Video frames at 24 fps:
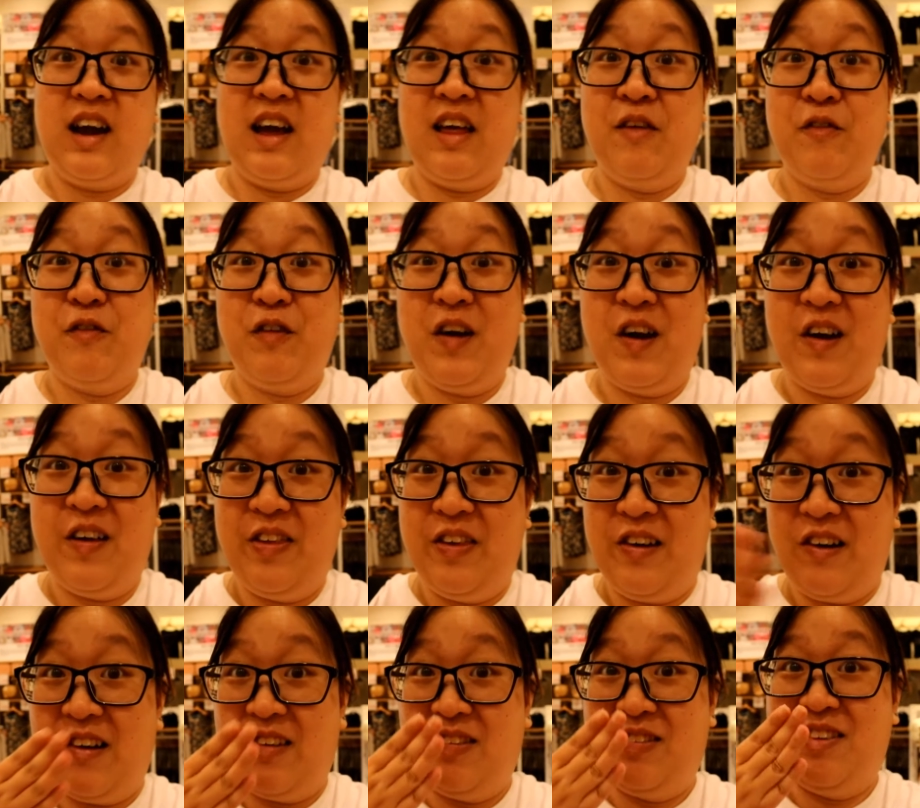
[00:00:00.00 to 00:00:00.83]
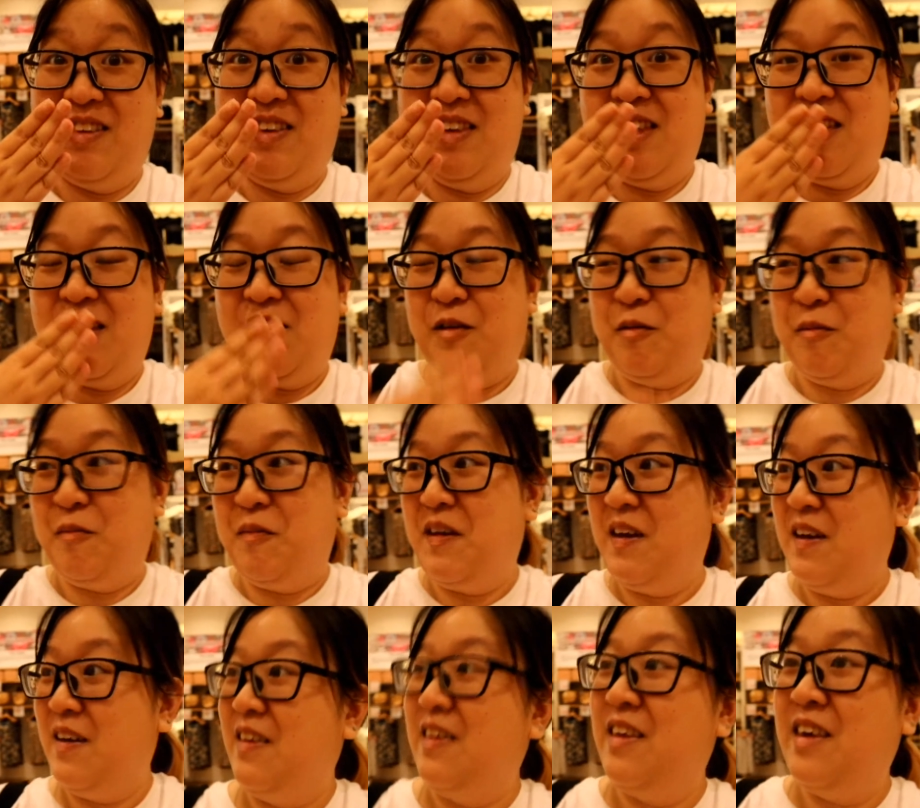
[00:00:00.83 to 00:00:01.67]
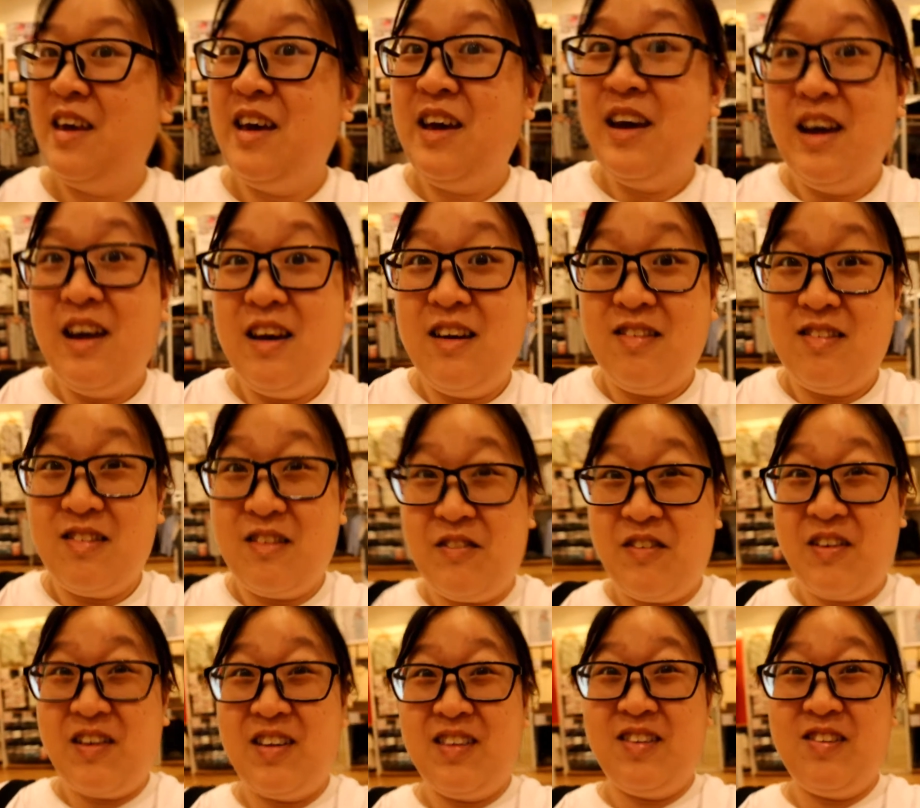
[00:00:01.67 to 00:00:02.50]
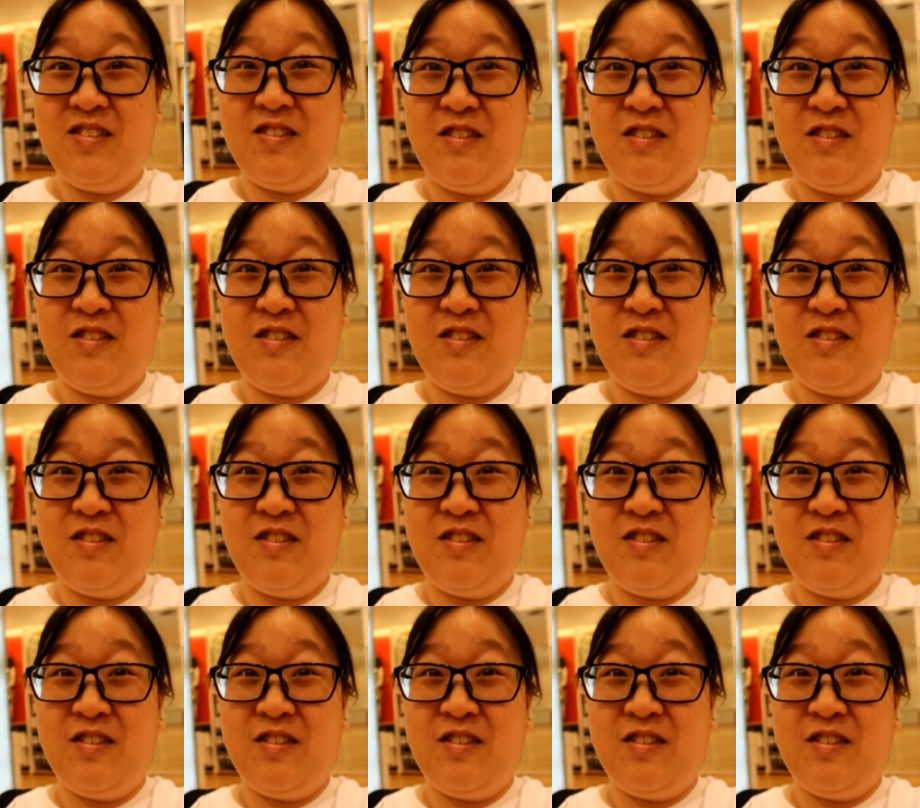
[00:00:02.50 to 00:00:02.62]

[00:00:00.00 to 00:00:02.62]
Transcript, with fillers: I've got lost a little bit. Somehow the